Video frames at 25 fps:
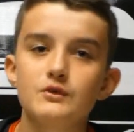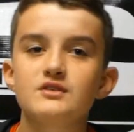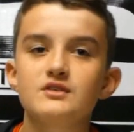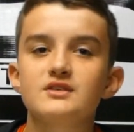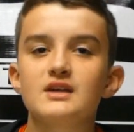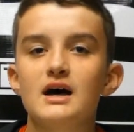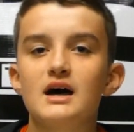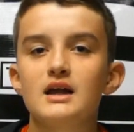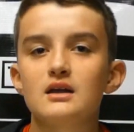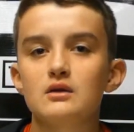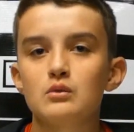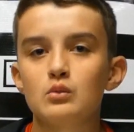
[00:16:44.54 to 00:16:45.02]

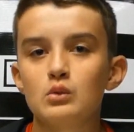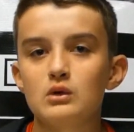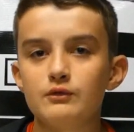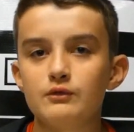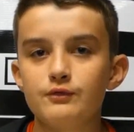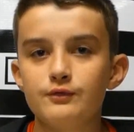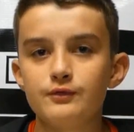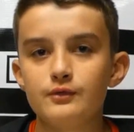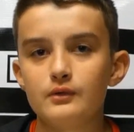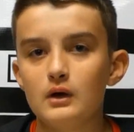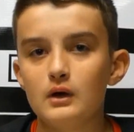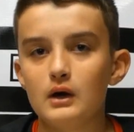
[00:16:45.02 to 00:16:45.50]
starting
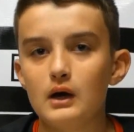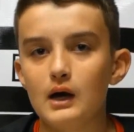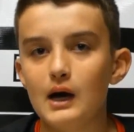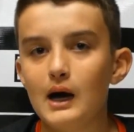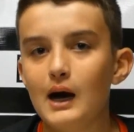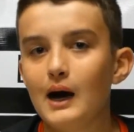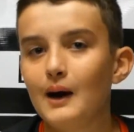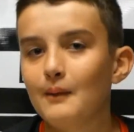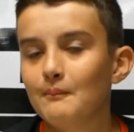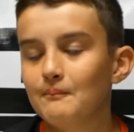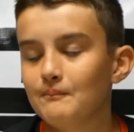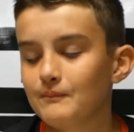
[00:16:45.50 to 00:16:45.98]
with
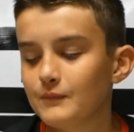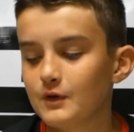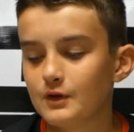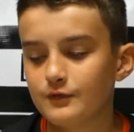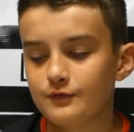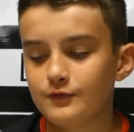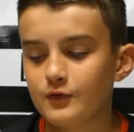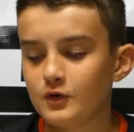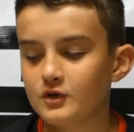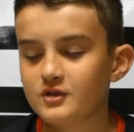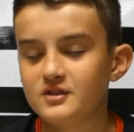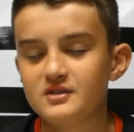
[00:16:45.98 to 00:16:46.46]
the
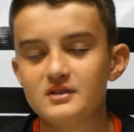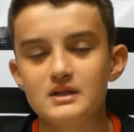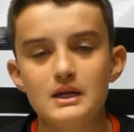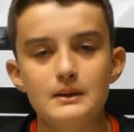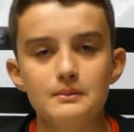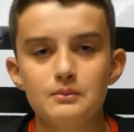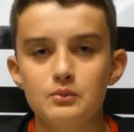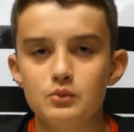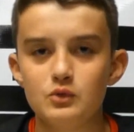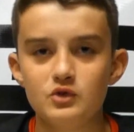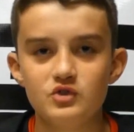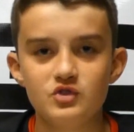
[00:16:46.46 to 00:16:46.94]
first
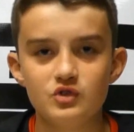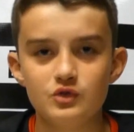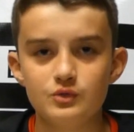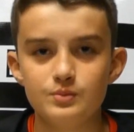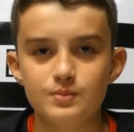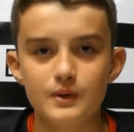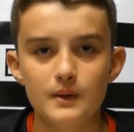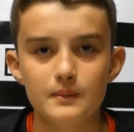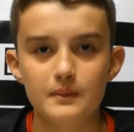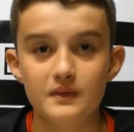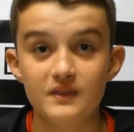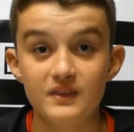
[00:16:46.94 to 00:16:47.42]
step, which is
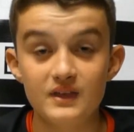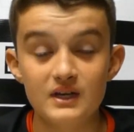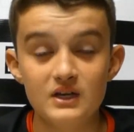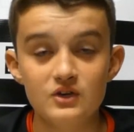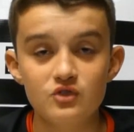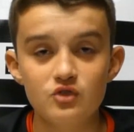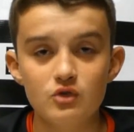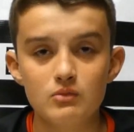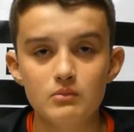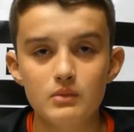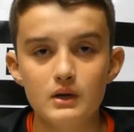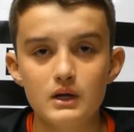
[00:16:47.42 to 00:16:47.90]
probably the
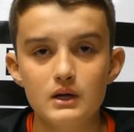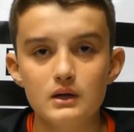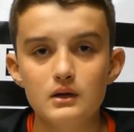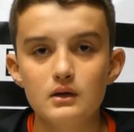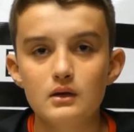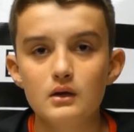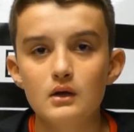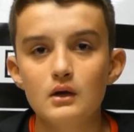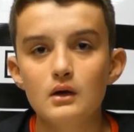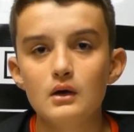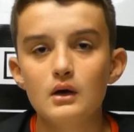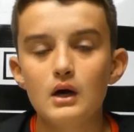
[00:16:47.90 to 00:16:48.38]
engine
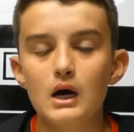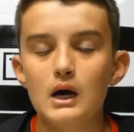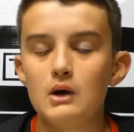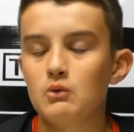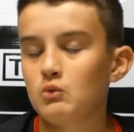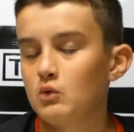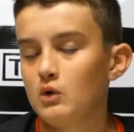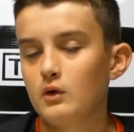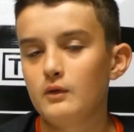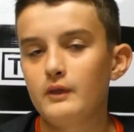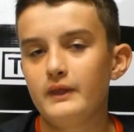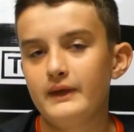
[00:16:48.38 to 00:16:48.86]
bay.
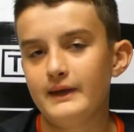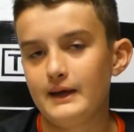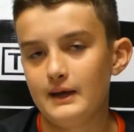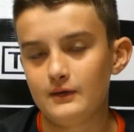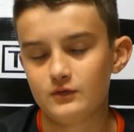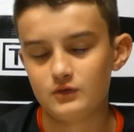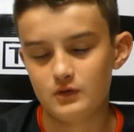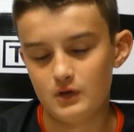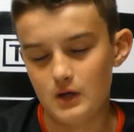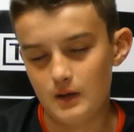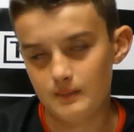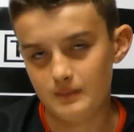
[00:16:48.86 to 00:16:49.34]
The
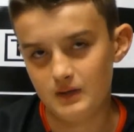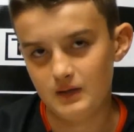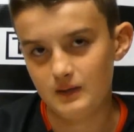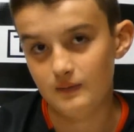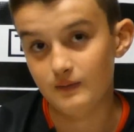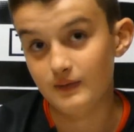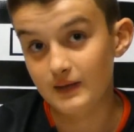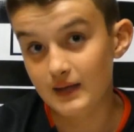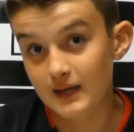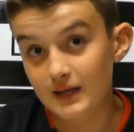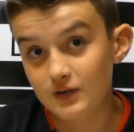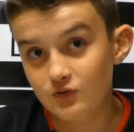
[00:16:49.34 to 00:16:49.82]

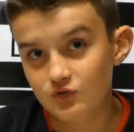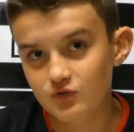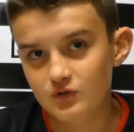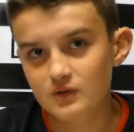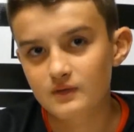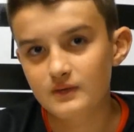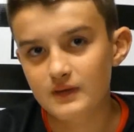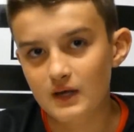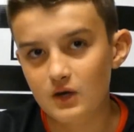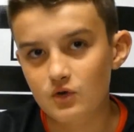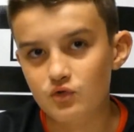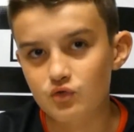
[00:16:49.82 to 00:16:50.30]

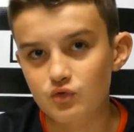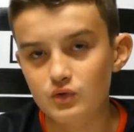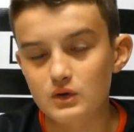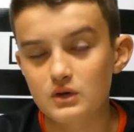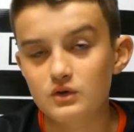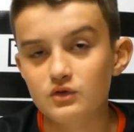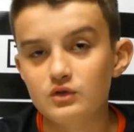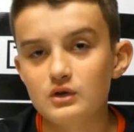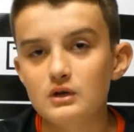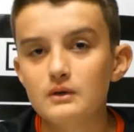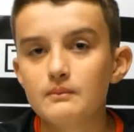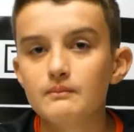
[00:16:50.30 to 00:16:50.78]
actual
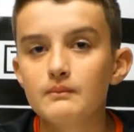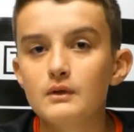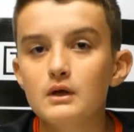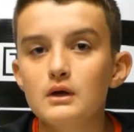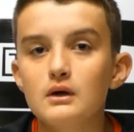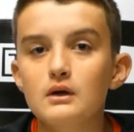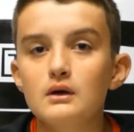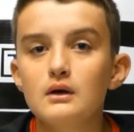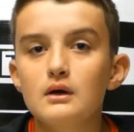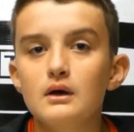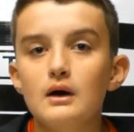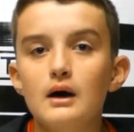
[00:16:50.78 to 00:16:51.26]
engine.
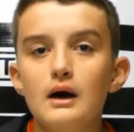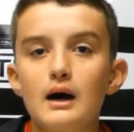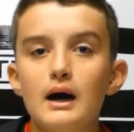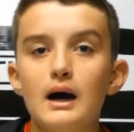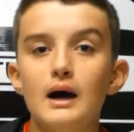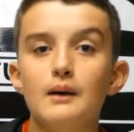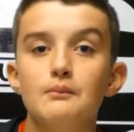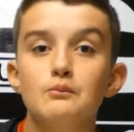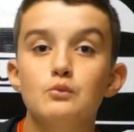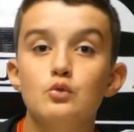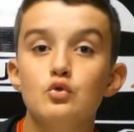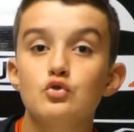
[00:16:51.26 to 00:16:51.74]

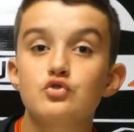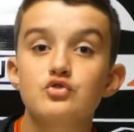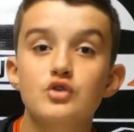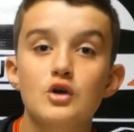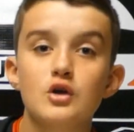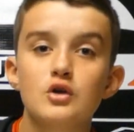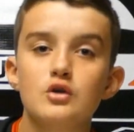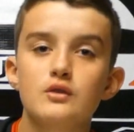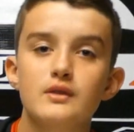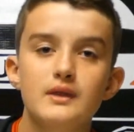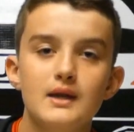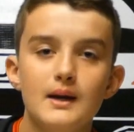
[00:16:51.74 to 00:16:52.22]
We'll
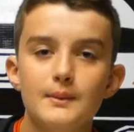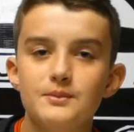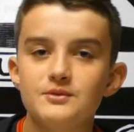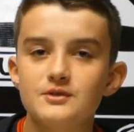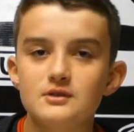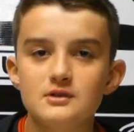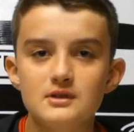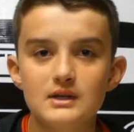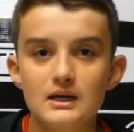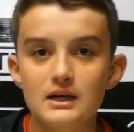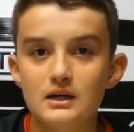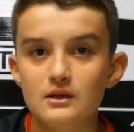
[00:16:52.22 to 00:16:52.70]
show you the
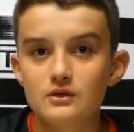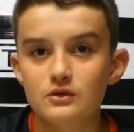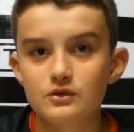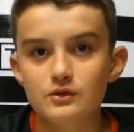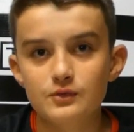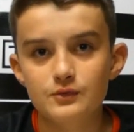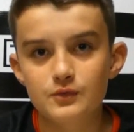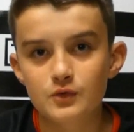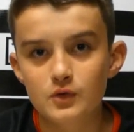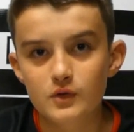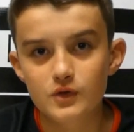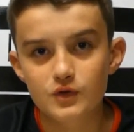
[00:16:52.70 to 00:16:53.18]
ups and
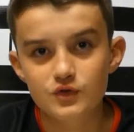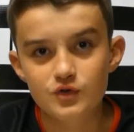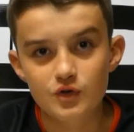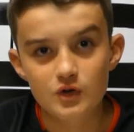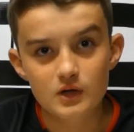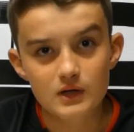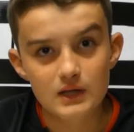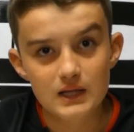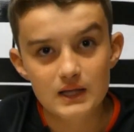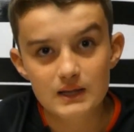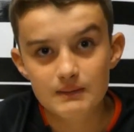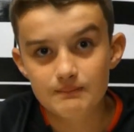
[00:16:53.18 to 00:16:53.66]
downs through the
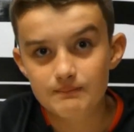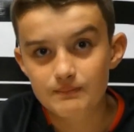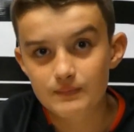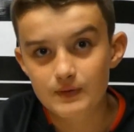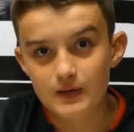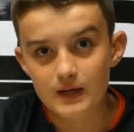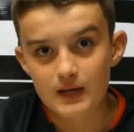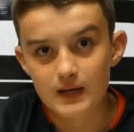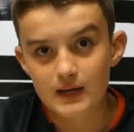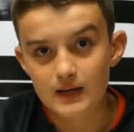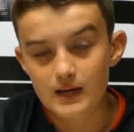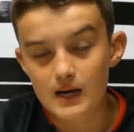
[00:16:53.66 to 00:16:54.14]

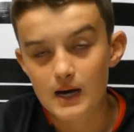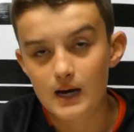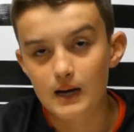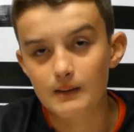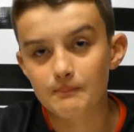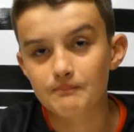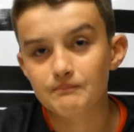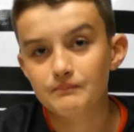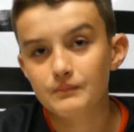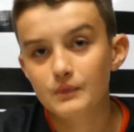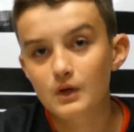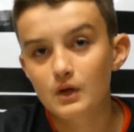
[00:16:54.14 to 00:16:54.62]
journey, and
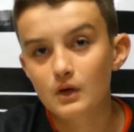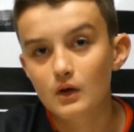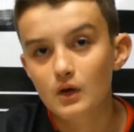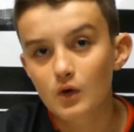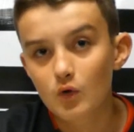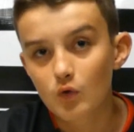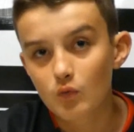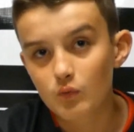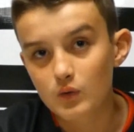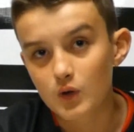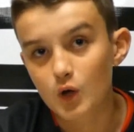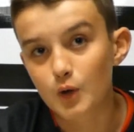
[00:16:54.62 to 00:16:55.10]
I
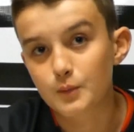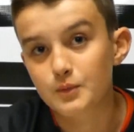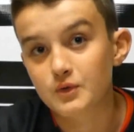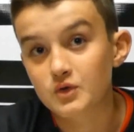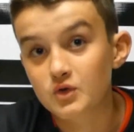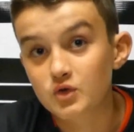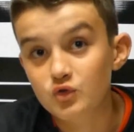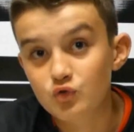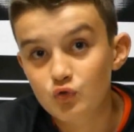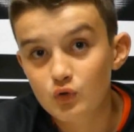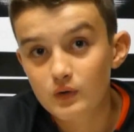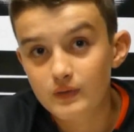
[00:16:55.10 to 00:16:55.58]
hope
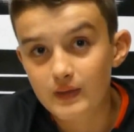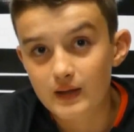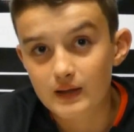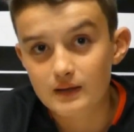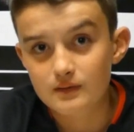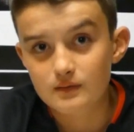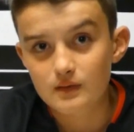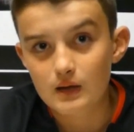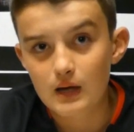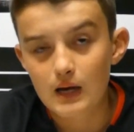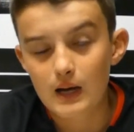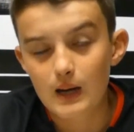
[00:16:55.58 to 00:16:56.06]
you enjoy
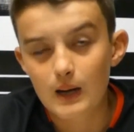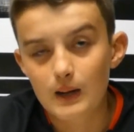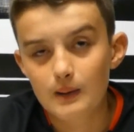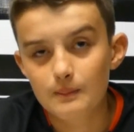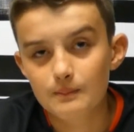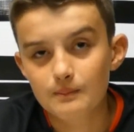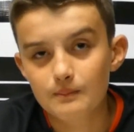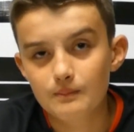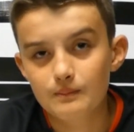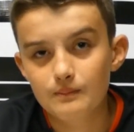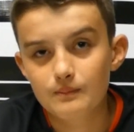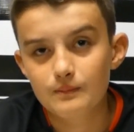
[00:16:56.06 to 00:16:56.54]
that
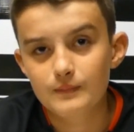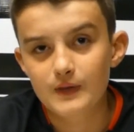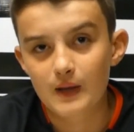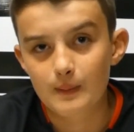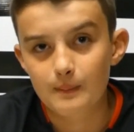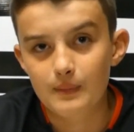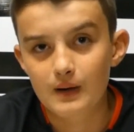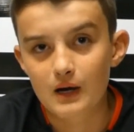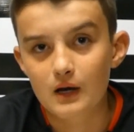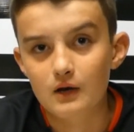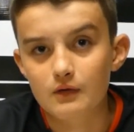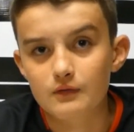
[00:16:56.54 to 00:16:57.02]

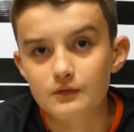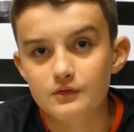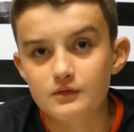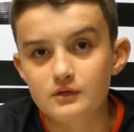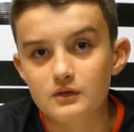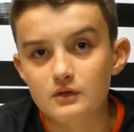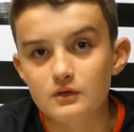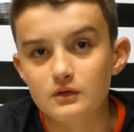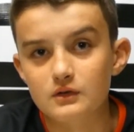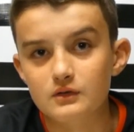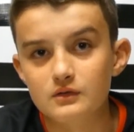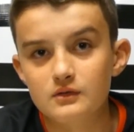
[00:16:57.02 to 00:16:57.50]
part of the
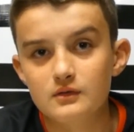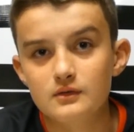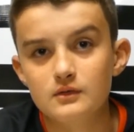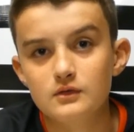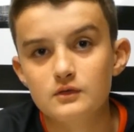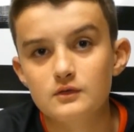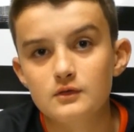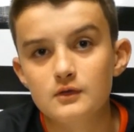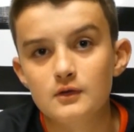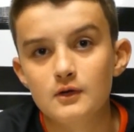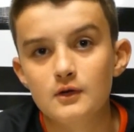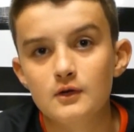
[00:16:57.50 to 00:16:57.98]
series.
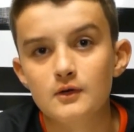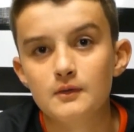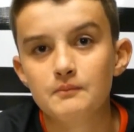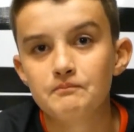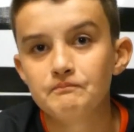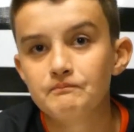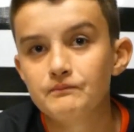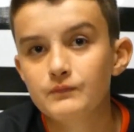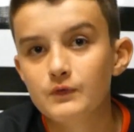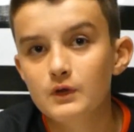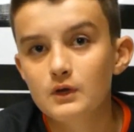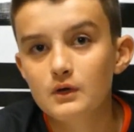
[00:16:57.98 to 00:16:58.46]
So